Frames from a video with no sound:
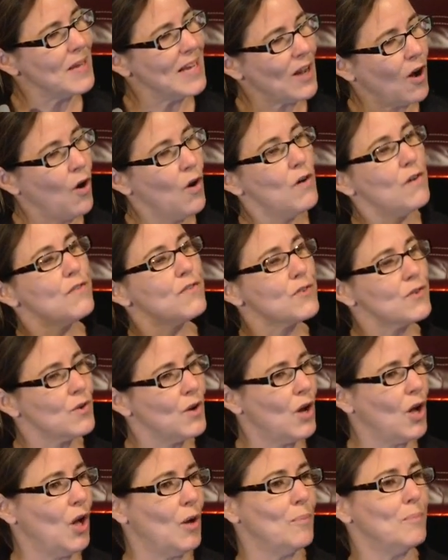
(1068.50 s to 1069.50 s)

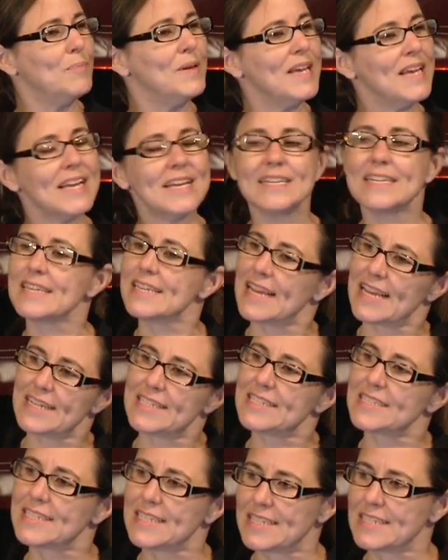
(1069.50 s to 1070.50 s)
overall, being an
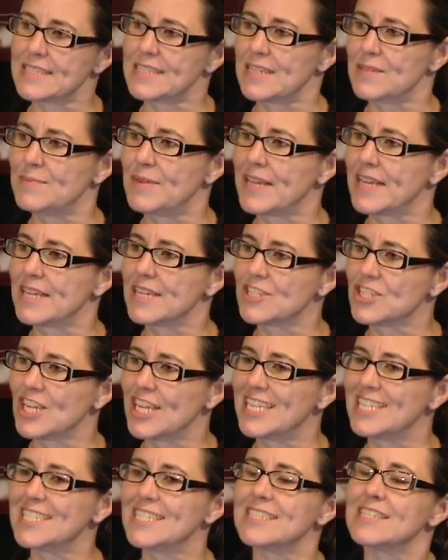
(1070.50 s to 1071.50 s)
engaged citizen making
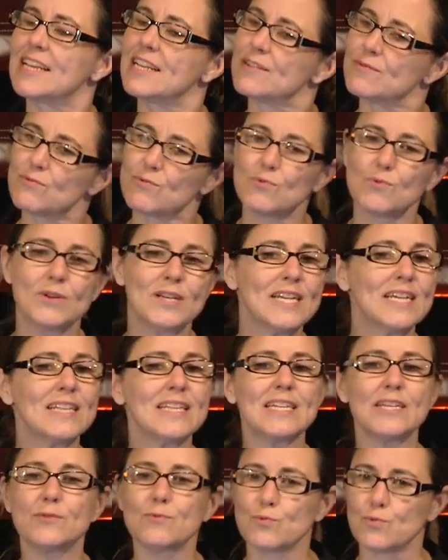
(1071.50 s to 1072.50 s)
change is a
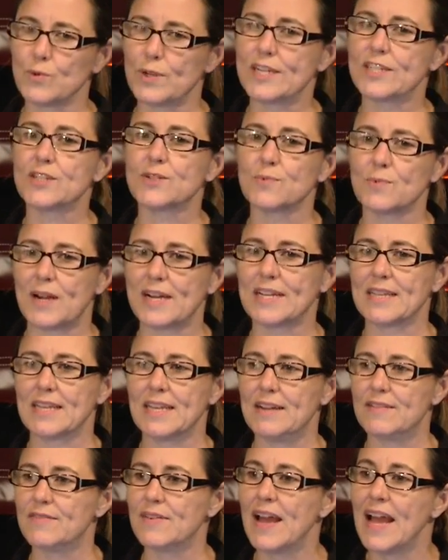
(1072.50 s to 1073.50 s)
really rich way to
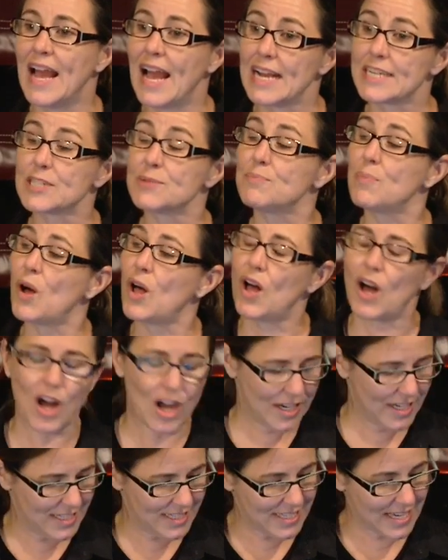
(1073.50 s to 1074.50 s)
live. Actually, Paul
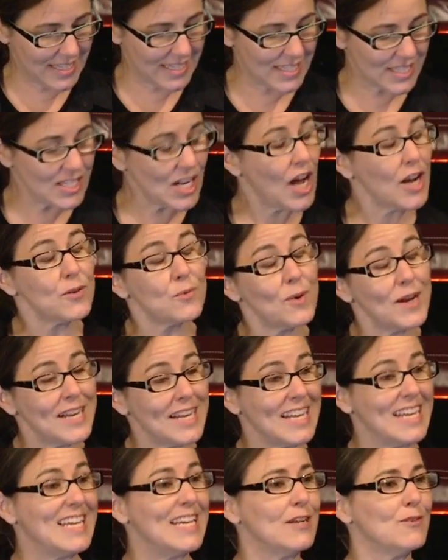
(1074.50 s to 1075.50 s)
Hawken said, it's not a way to
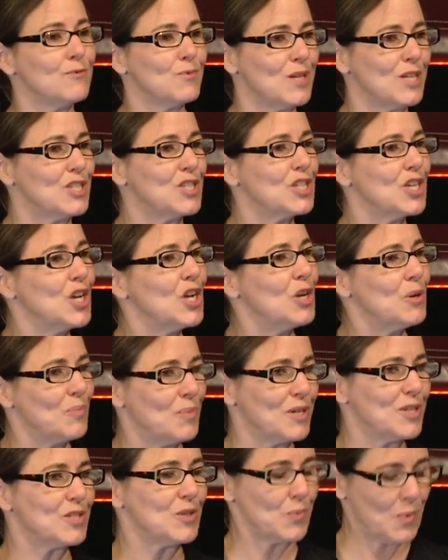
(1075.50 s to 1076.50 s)
get rich,
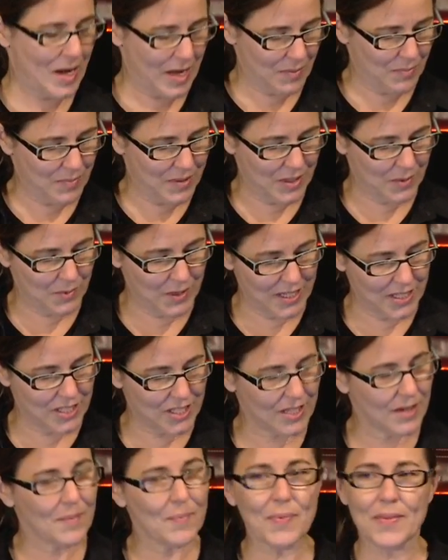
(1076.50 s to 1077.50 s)
but it's a way to be rich.